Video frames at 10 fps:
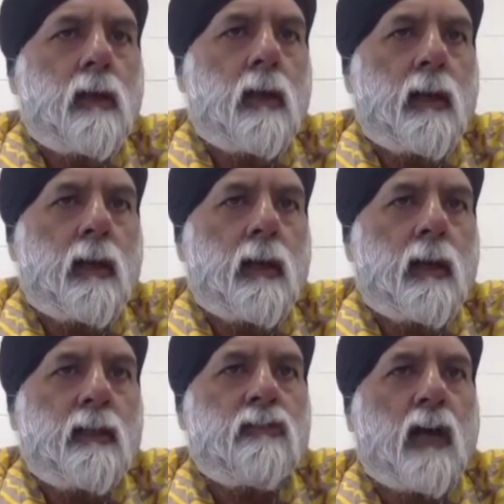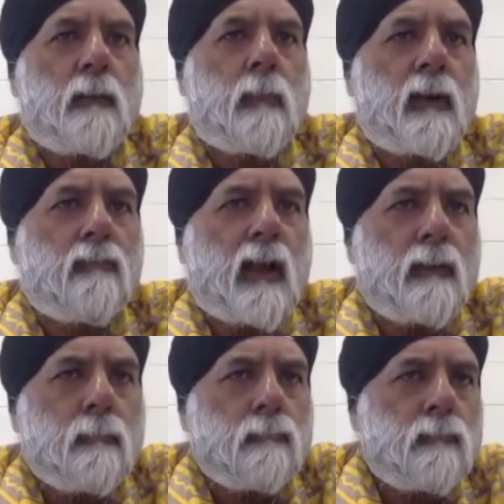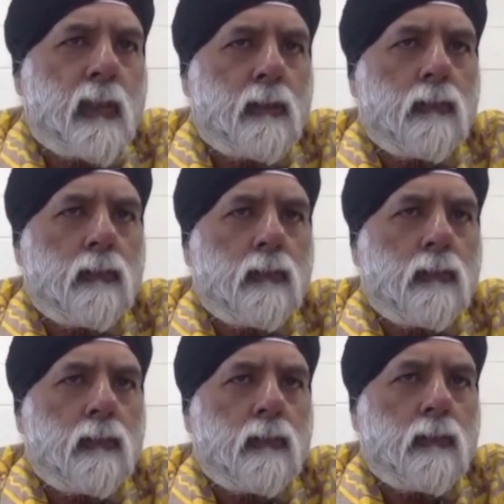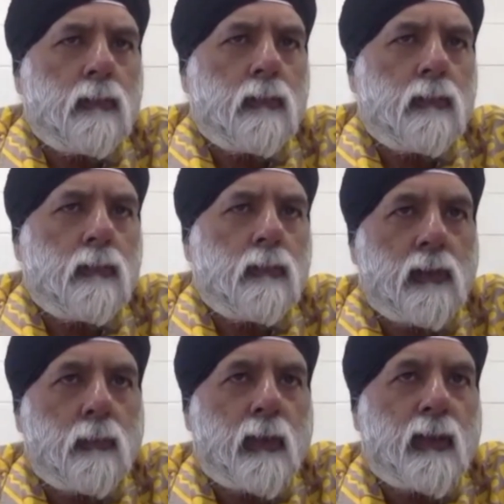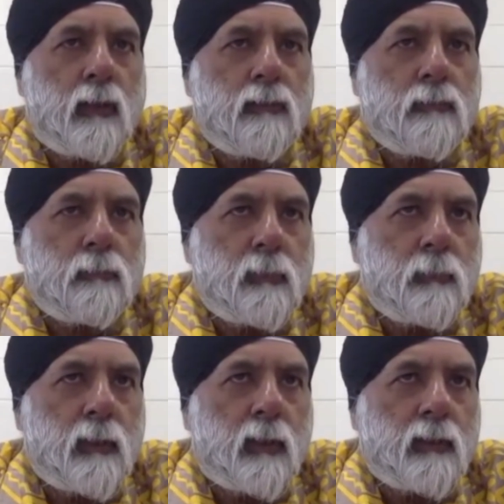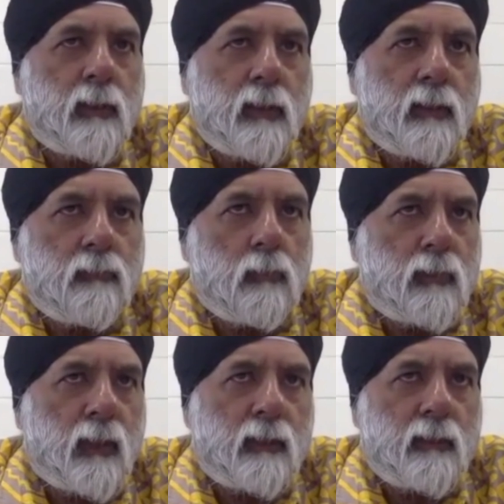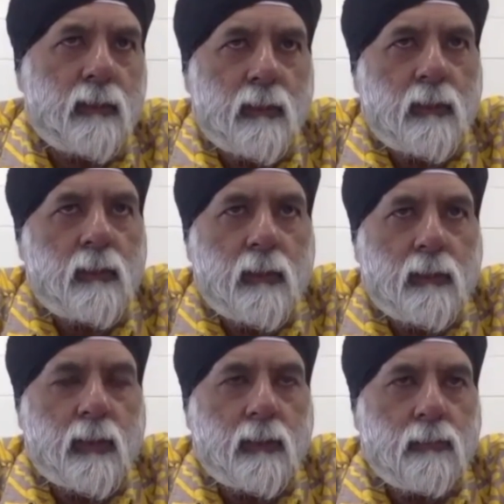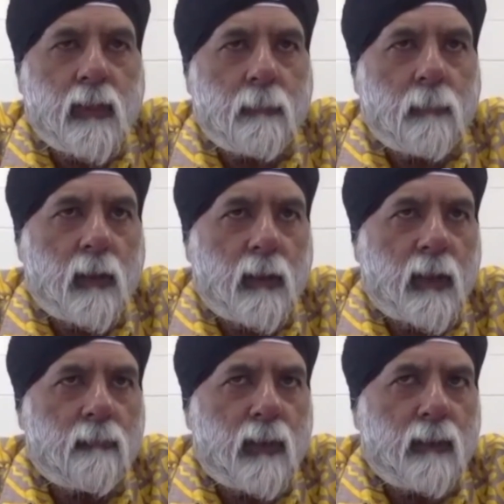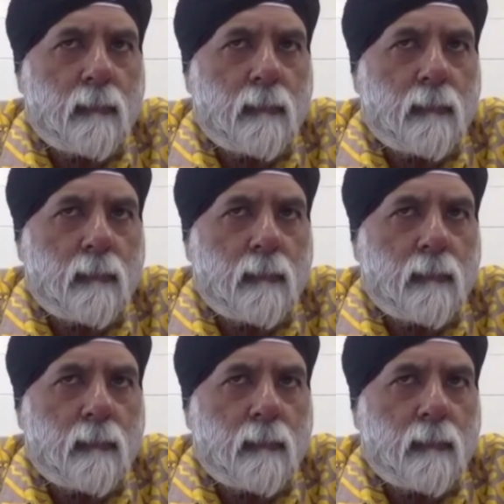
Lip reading: It's done by random. They don't tell you who the 20,000 people are that they've contacted. They do that at random.